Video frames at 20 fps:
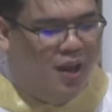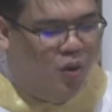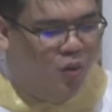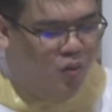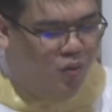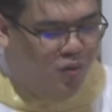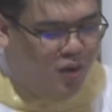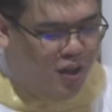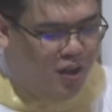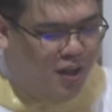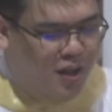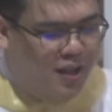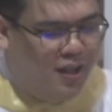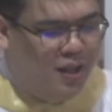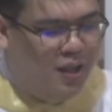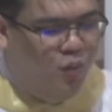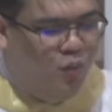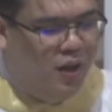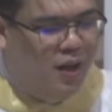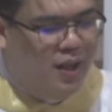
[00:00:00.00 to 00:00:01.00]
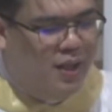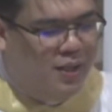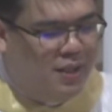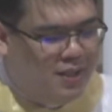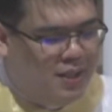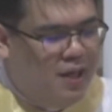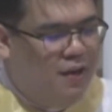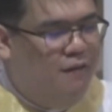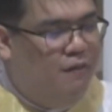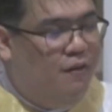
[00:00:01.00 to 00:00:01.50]
And the only thing that we
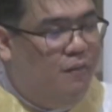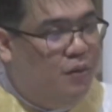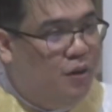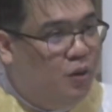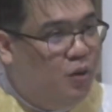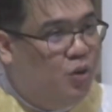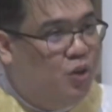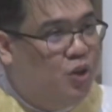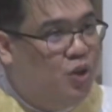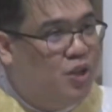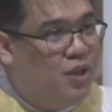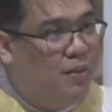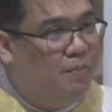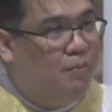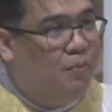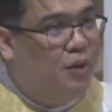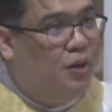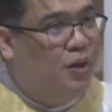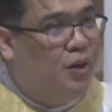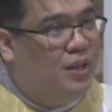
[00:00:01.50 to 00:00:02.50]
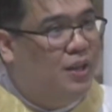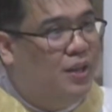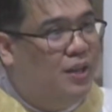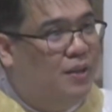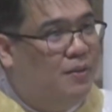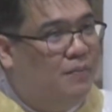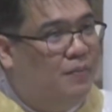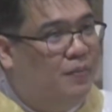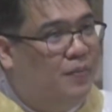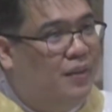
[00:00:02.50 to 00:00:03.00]
can see from the good shepherd
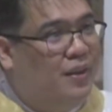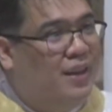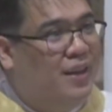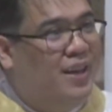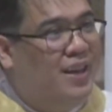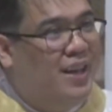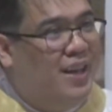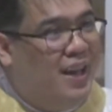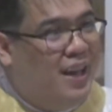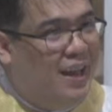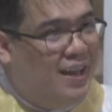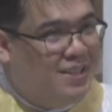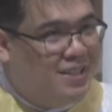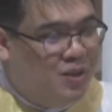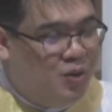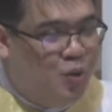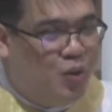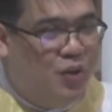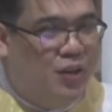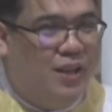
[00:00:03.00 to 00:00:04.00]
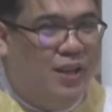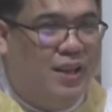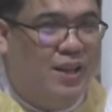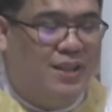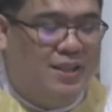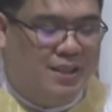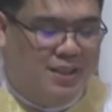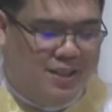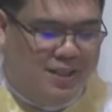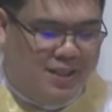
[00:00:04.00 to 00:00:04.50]
is
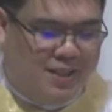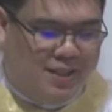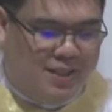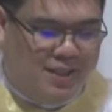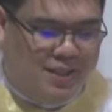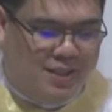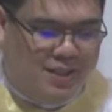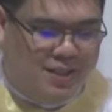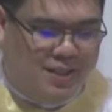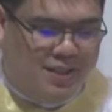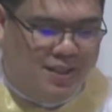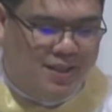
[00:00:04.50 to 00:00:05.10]
goodness.